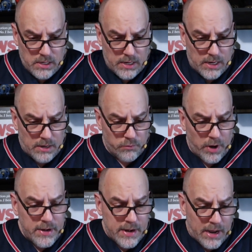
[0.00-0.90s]

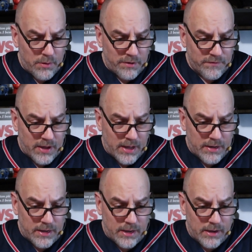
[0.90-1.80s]
right now, I've got
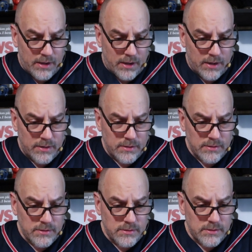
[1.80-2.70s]
a
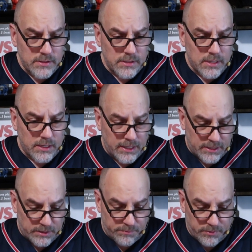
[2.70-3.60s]

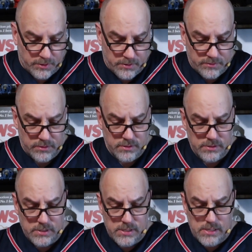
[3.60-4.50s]
collectible.
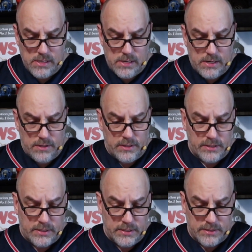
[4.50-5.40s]

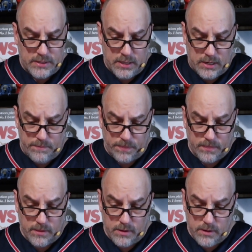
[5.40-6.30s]
This is
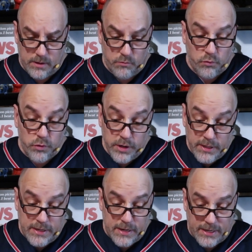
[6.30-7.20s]

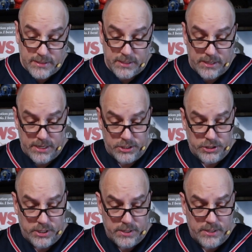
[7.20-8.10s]
really nice
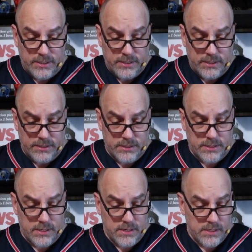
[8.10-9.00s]
condition. This is
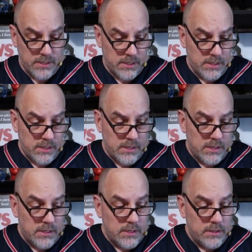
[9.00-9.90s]

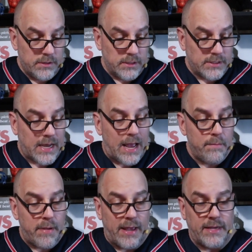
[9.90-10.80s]
the
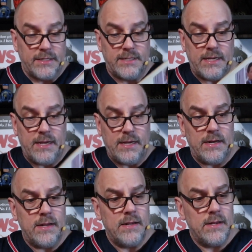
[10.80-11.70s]
Time magazine